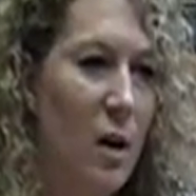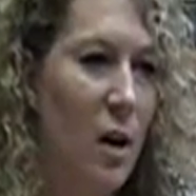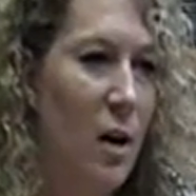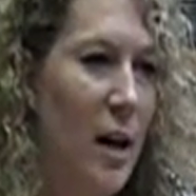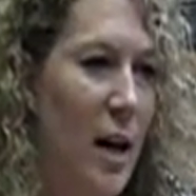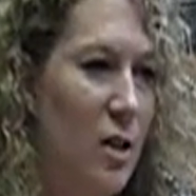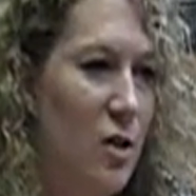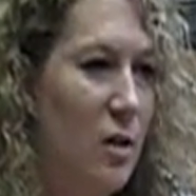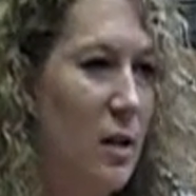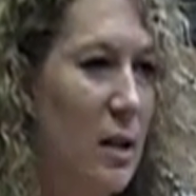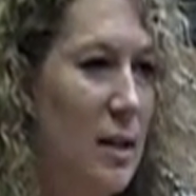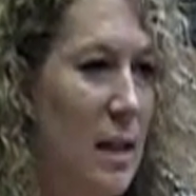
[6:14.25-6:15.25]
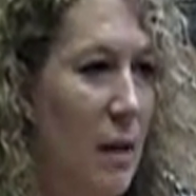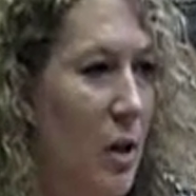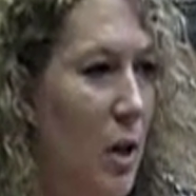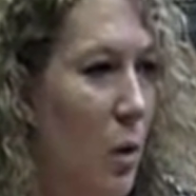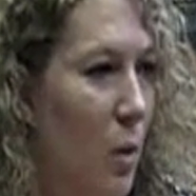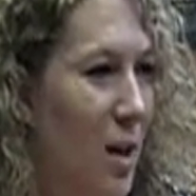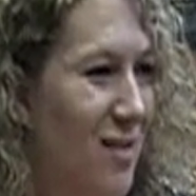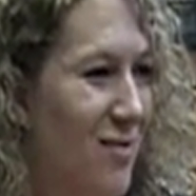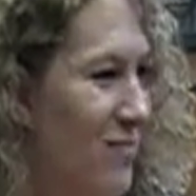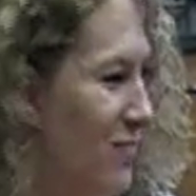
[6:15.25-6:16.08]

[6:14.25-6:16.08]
are actually 7 to 1,